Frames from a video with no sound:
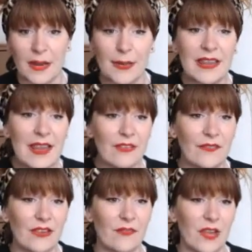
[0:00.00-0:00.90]
I would love,
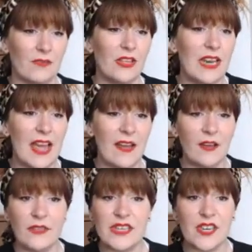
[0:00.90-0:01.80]
love, love, love,
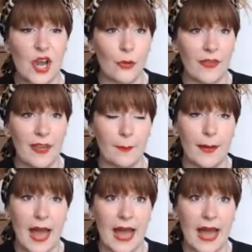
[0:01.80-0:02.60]
love to know them.